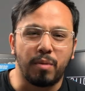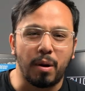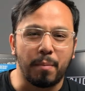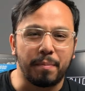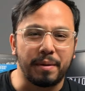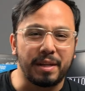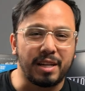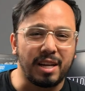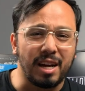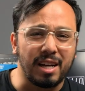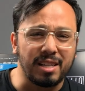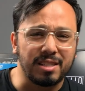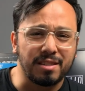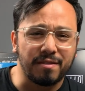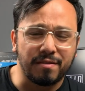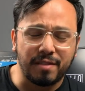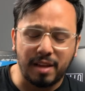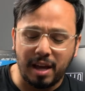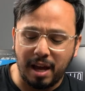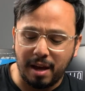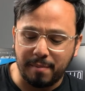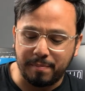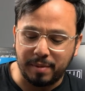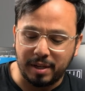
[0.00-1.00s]
because of
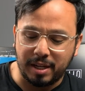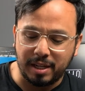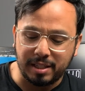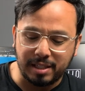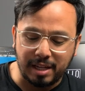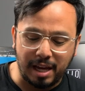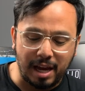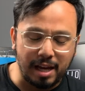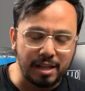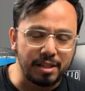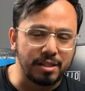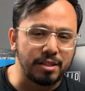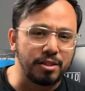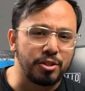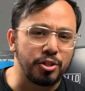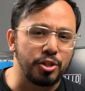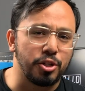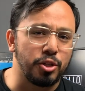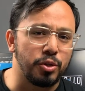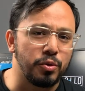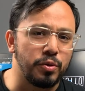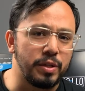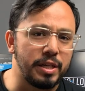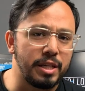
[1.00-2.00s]
that, because it has such a
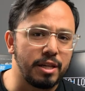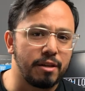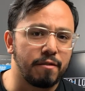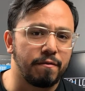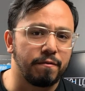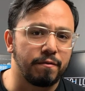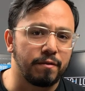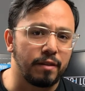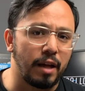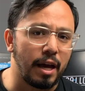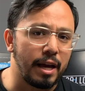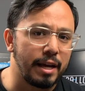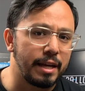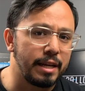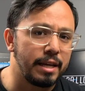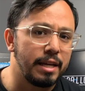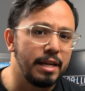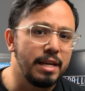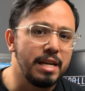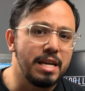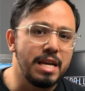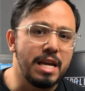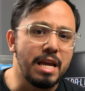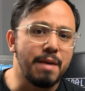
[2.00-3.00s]
unique flight,
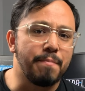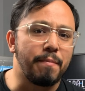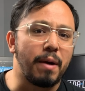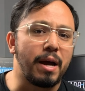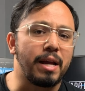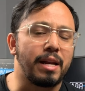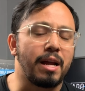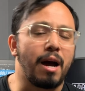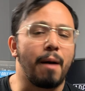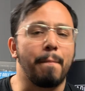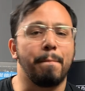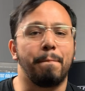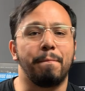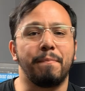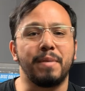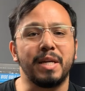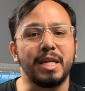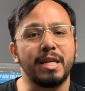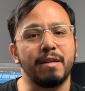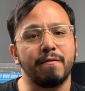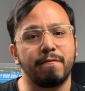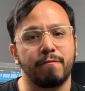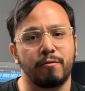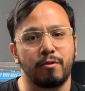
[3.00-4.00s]
it might not
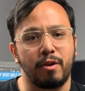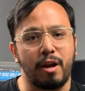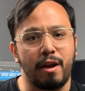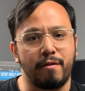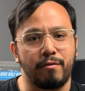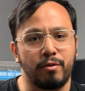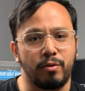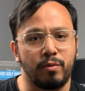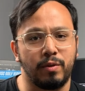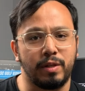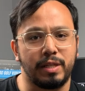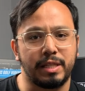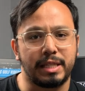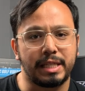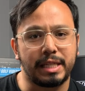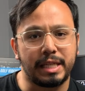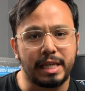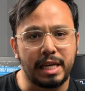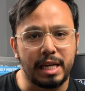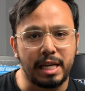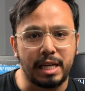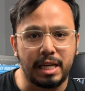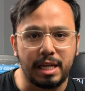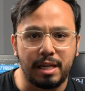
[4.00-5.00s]
be for everyone's
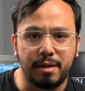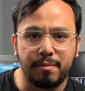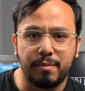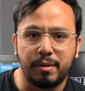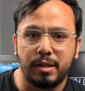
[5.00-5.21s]
game.